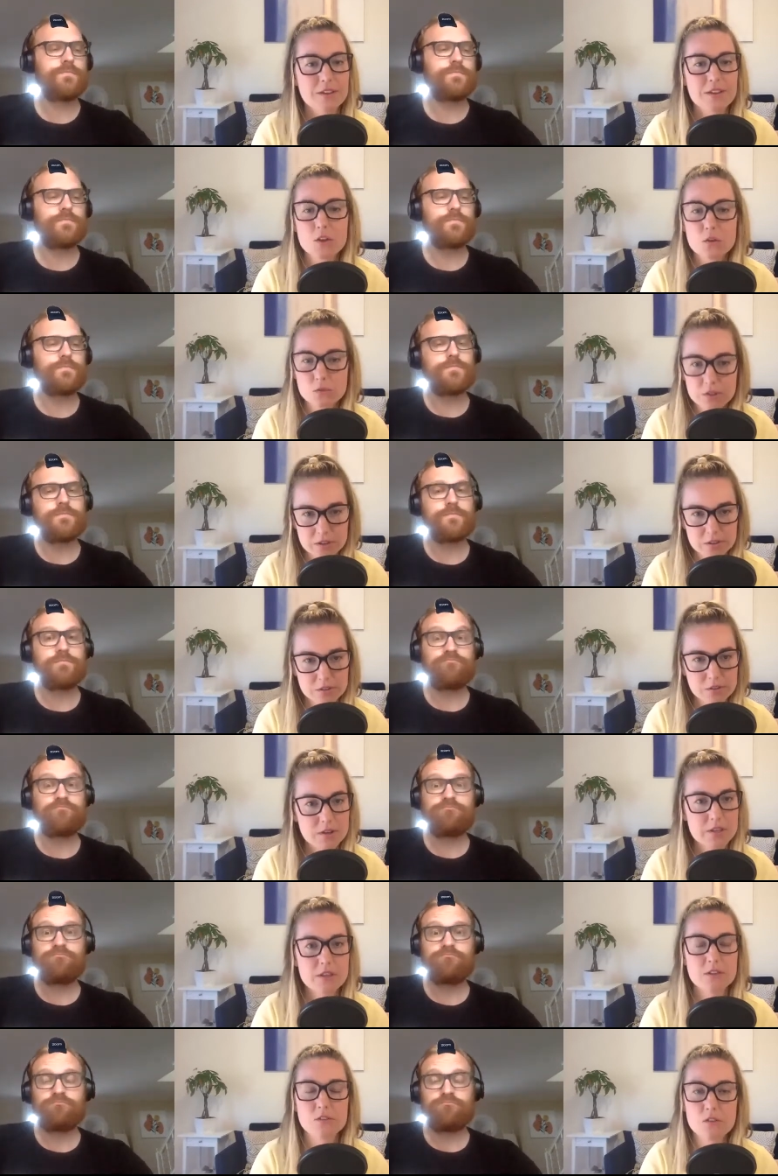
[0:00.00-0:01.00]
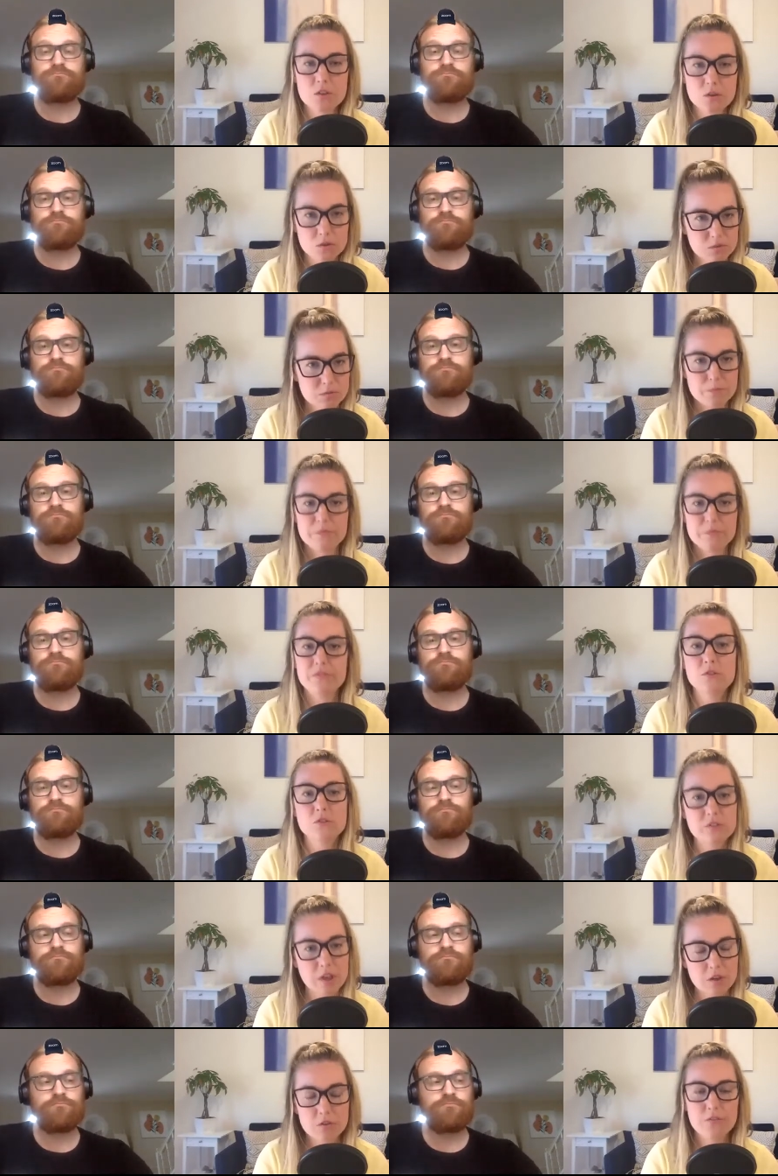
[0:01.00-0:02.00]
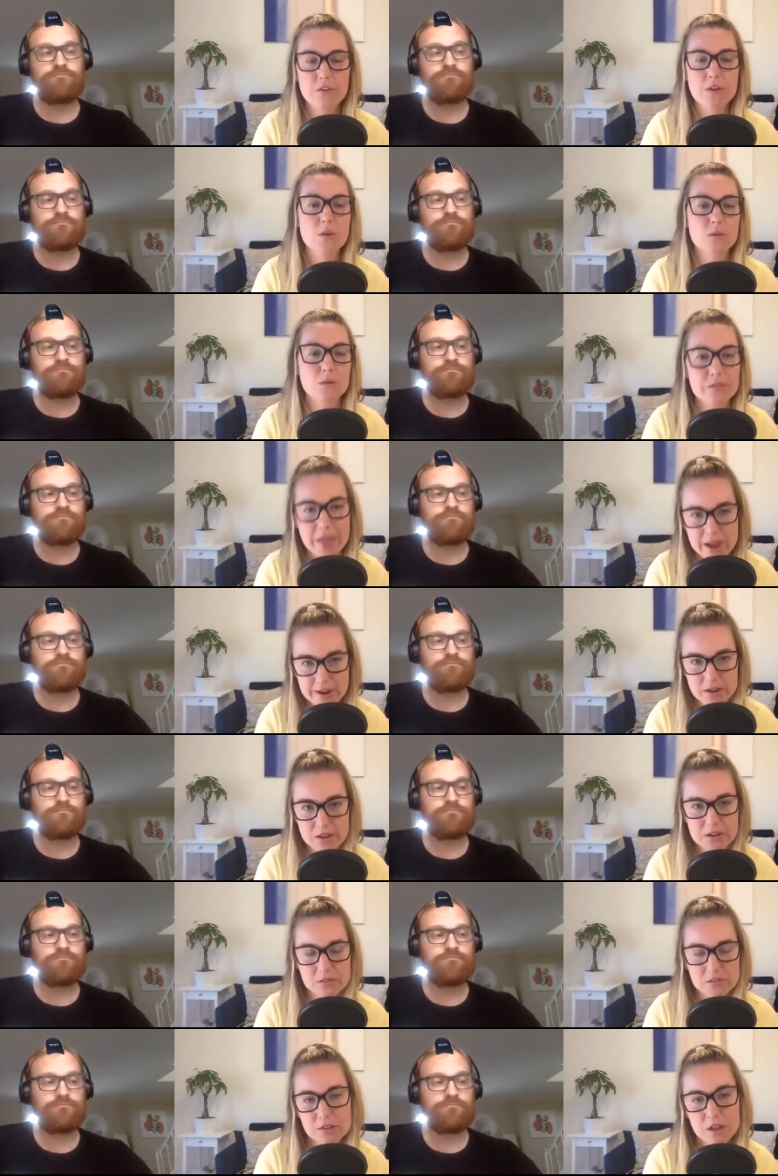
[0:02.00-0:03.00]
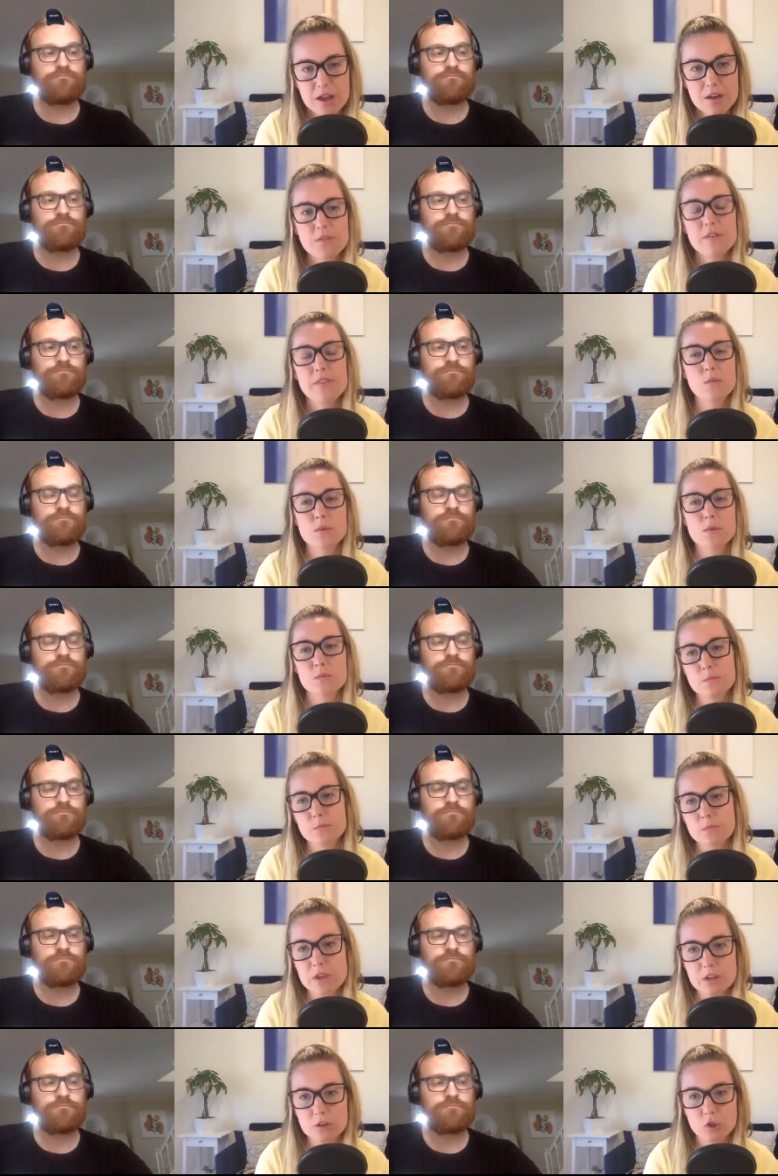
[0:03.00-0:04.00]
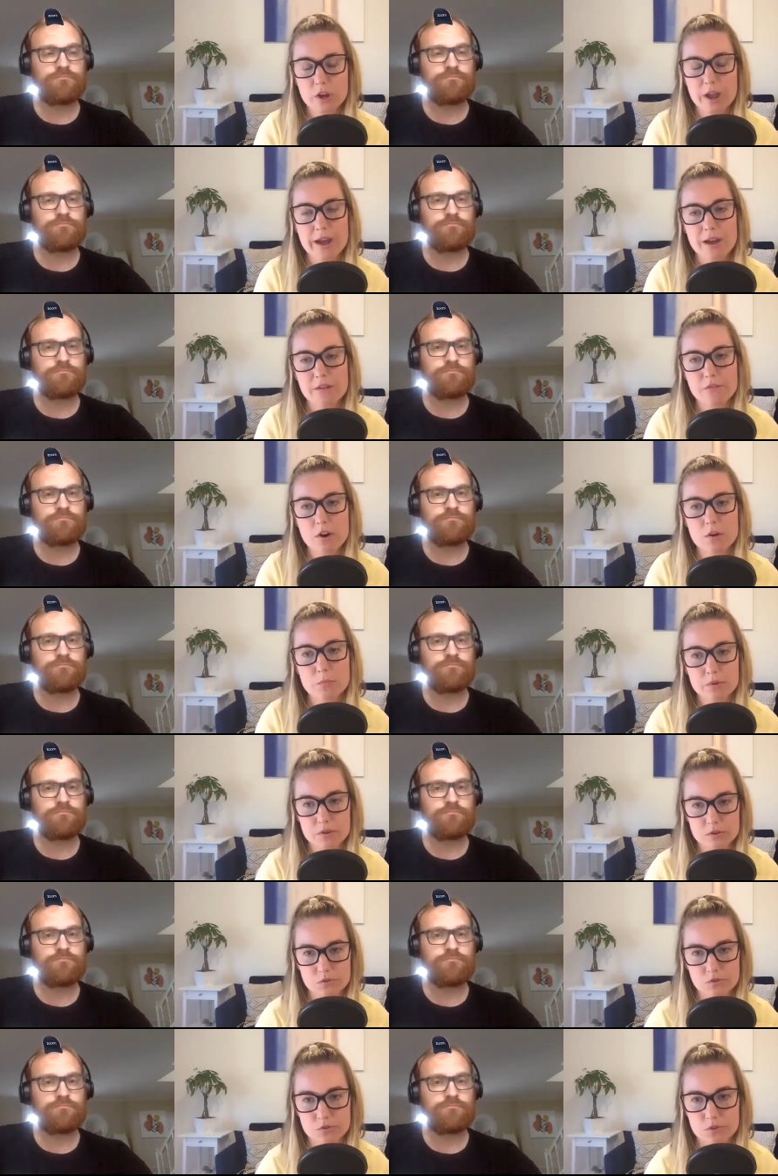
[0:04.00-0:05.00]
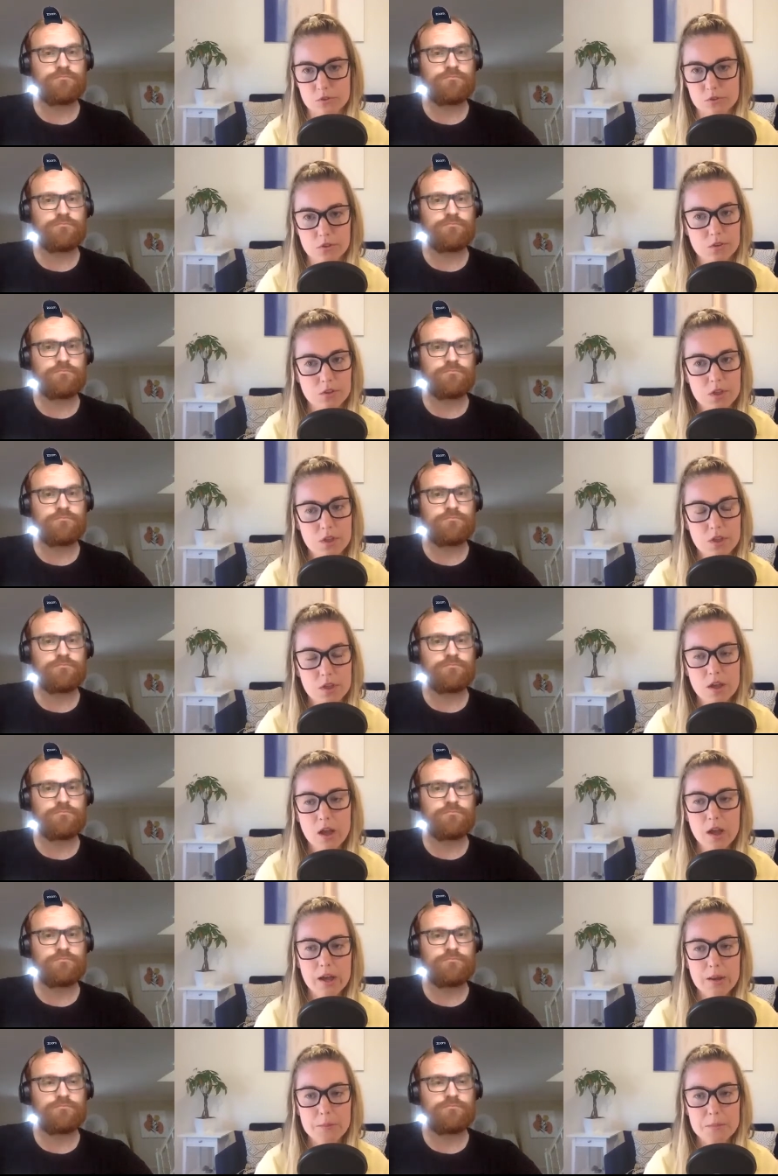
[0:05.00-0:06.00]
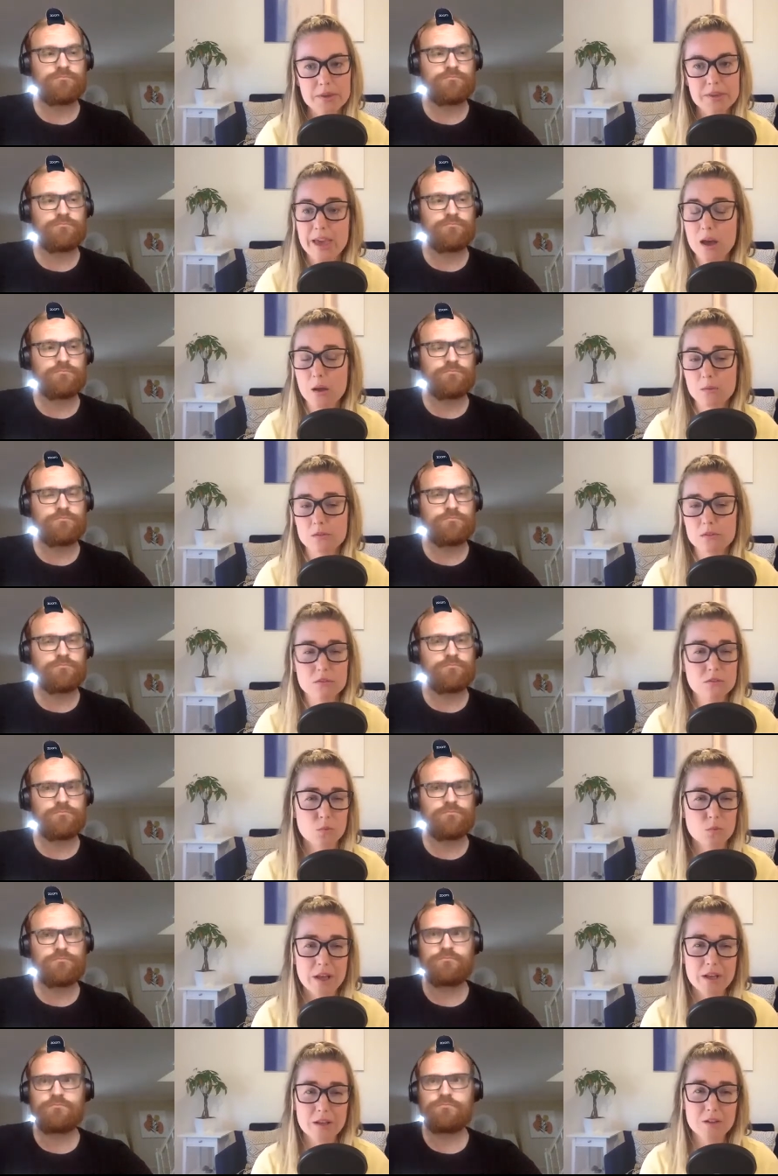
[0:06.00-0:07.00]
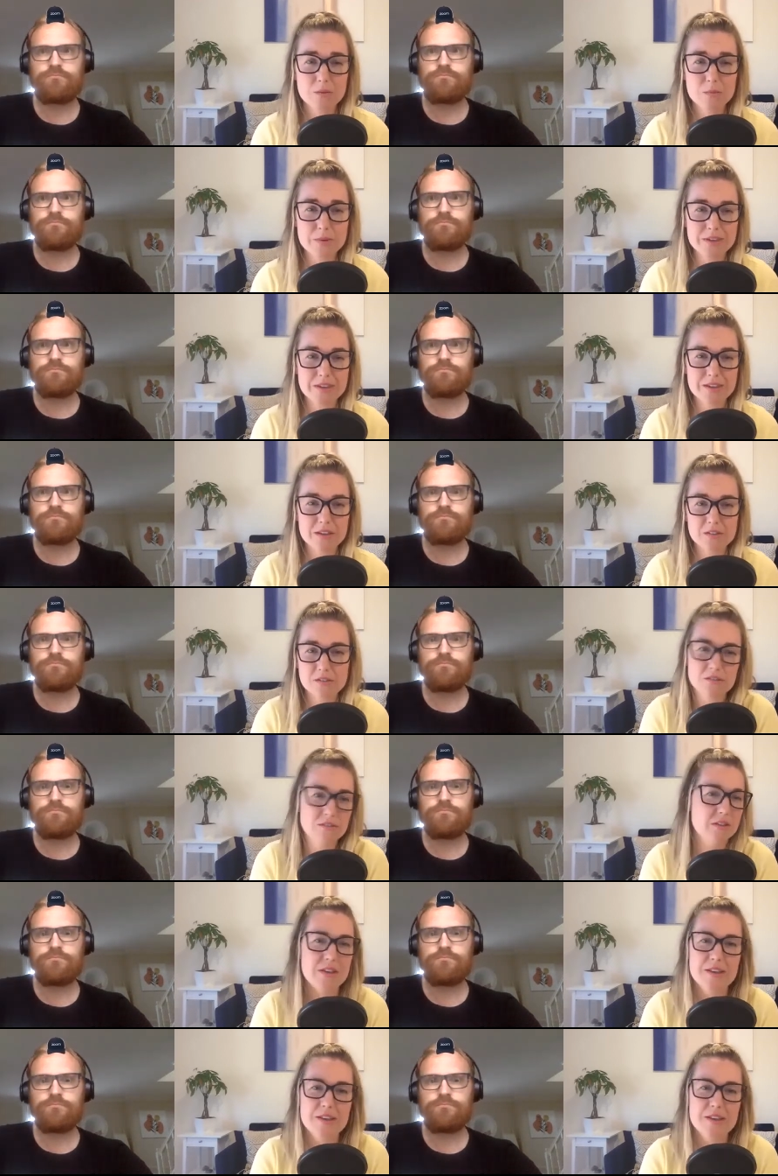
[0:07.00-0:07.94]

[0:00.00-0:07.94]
Speaker 1: utilities, the cell phone, that kind of stuff, and then we each have our personal um, accounts as well because